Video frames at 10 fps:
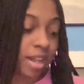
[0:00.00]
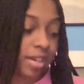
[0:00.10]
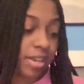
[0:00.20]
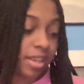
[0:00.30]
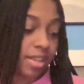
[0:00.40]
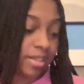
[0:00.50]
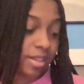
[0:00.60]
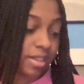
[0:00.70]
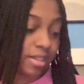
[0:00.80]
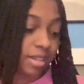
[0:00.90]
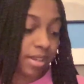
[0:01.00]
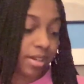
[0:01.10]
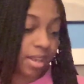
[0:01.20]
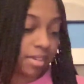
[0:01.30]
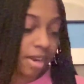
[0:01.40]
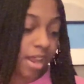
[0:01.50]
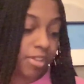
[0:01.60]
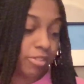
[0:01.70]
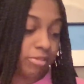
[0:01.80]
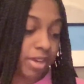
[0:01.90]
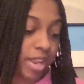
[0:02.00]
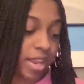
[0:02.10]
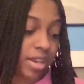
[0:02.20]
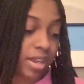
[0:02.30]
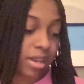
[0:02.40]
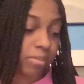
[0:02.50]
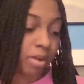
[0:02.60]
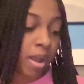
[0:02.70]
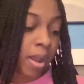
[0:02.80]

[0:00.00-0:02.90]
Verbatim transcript: I need Jesus. I need, now you need him.